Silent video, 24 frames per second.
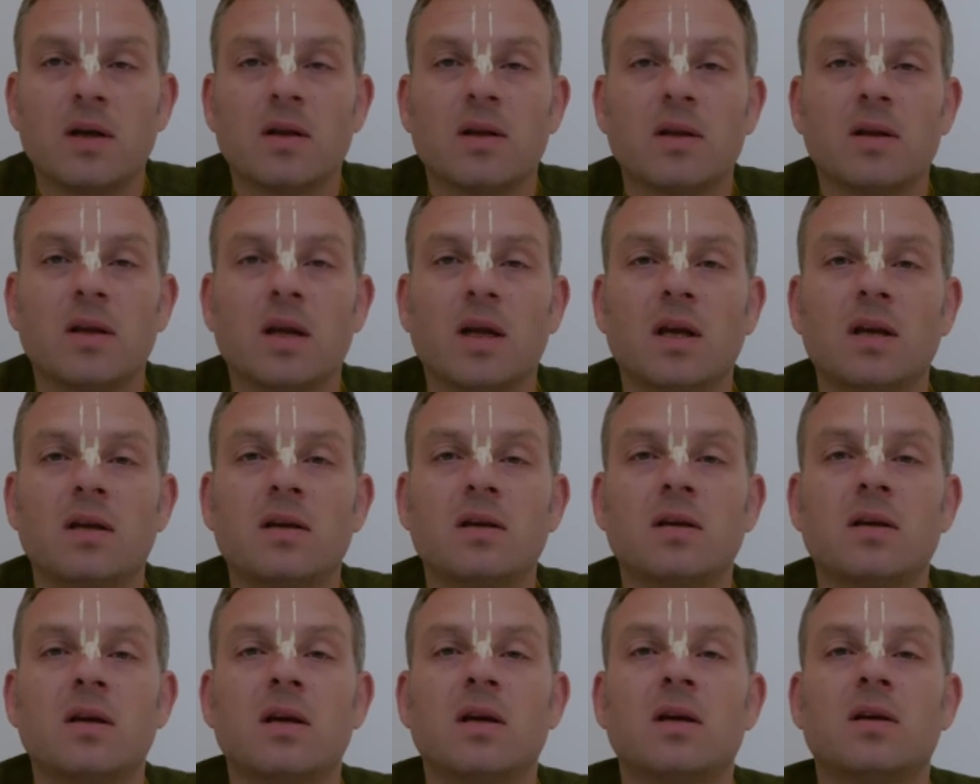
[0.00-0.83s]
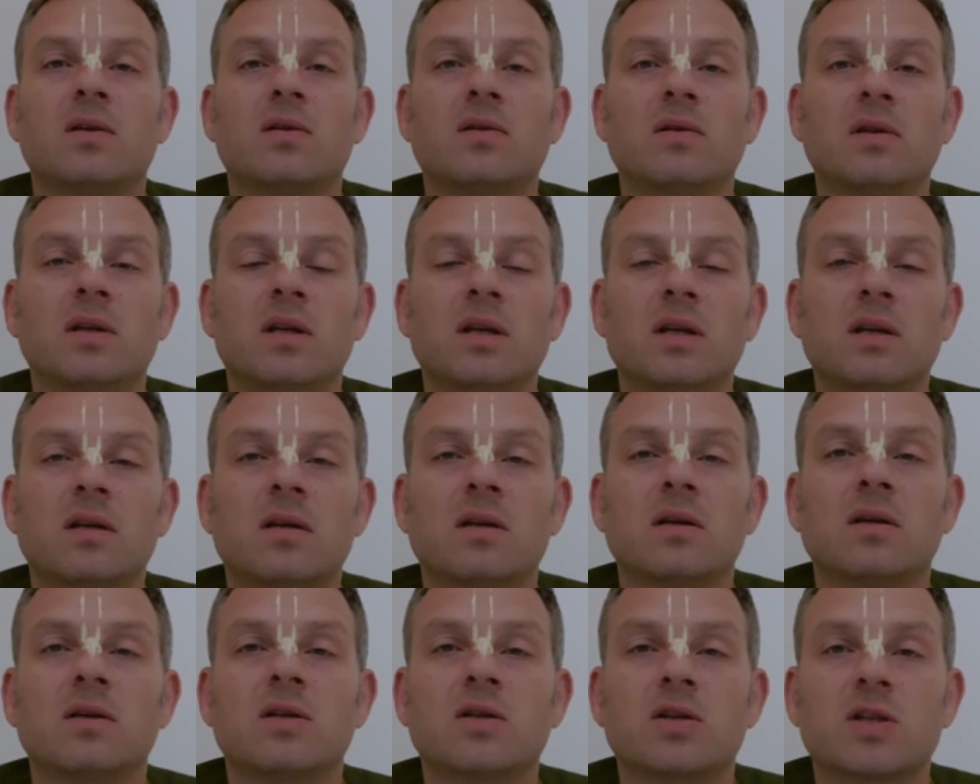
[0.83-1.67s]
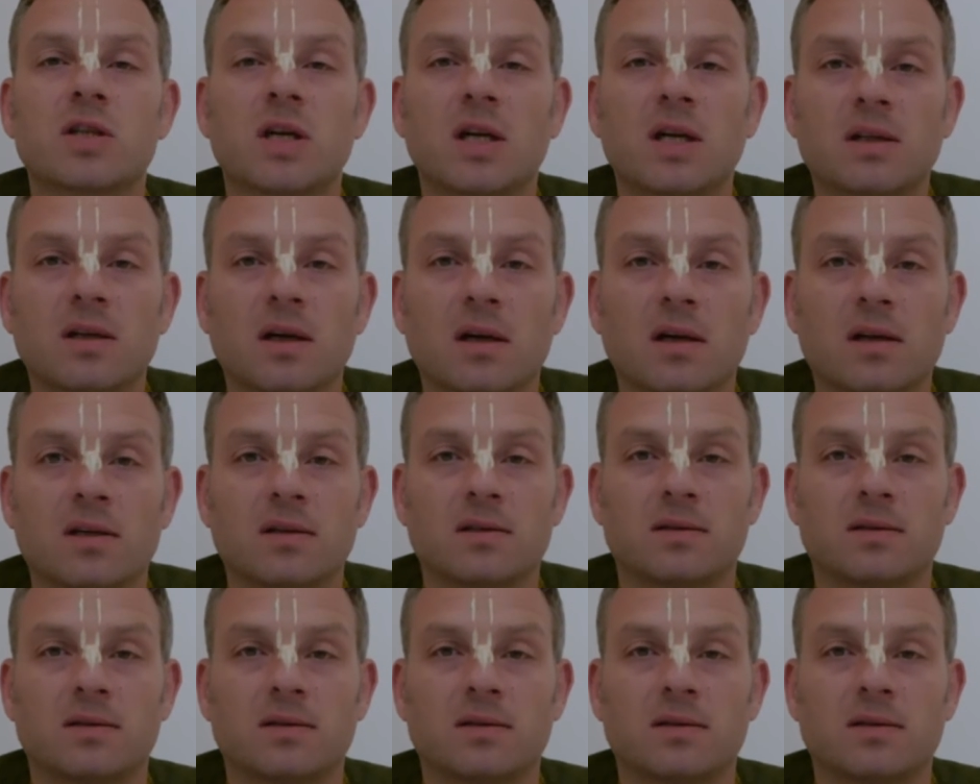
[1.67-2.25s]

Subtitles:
then you need shelter.